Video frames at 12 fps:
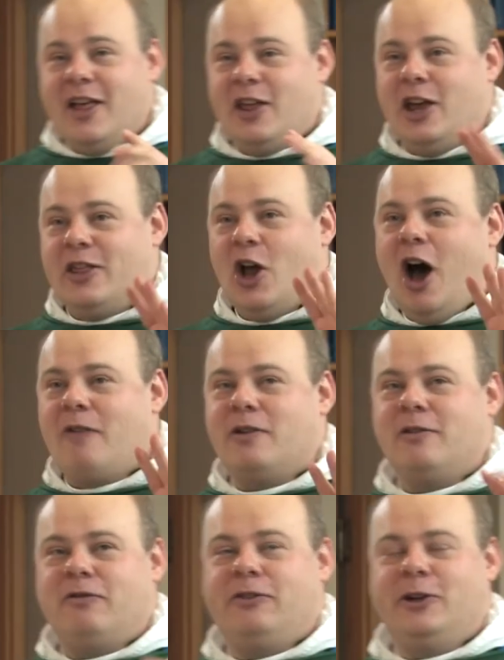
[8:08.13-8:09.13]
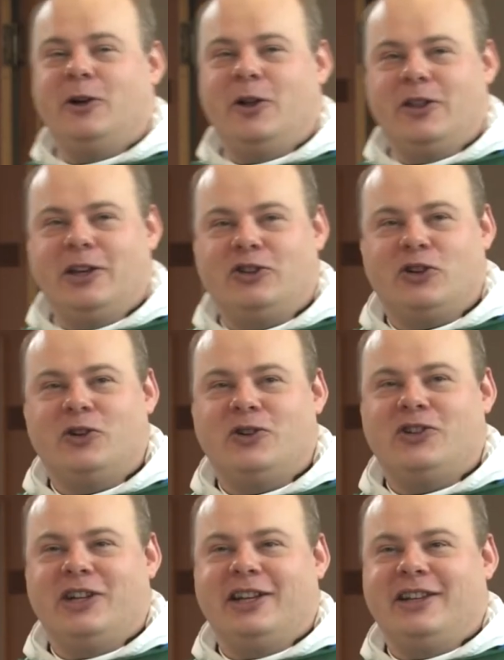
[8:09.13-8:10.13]
They, they often feel that
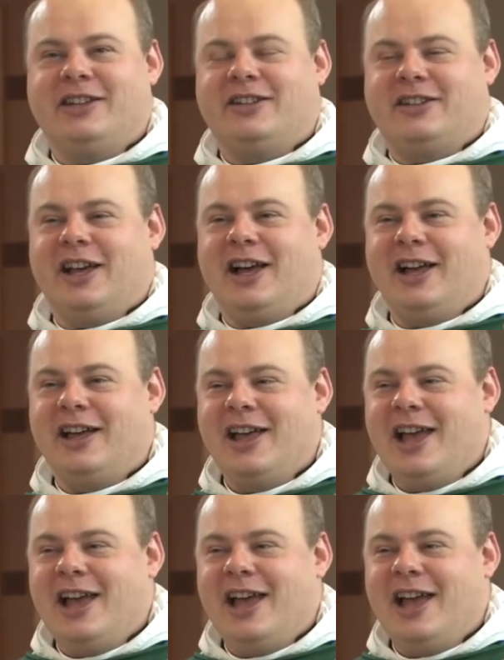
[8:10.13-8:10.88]
church is uh,